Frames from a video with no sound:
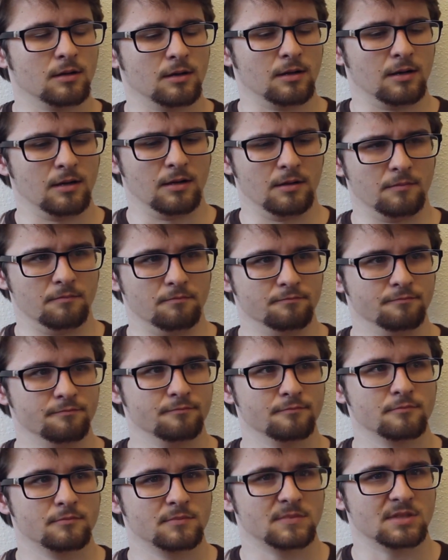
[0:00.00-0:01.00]

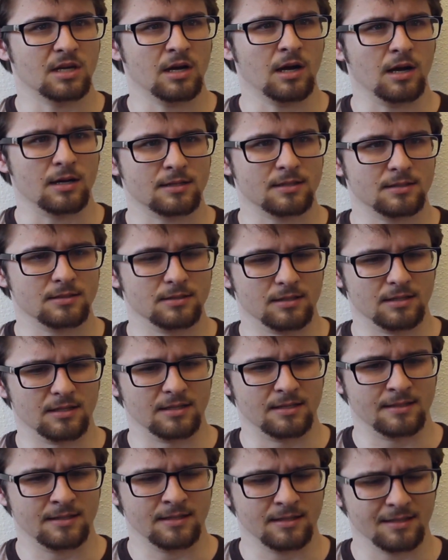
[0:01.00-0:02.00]
Doc,
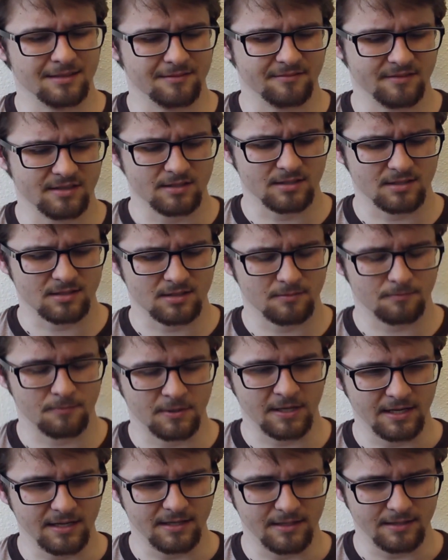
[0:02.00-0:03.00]
I have this
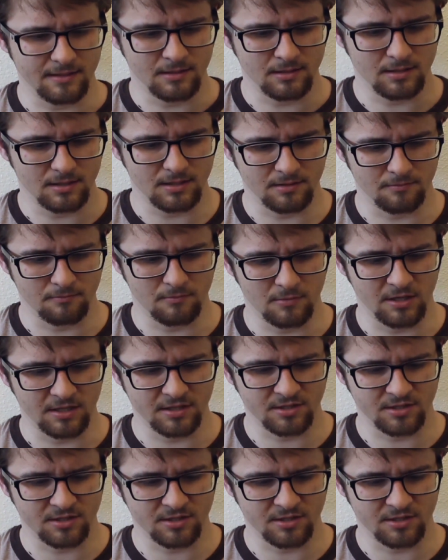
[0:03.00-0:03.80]
pain in my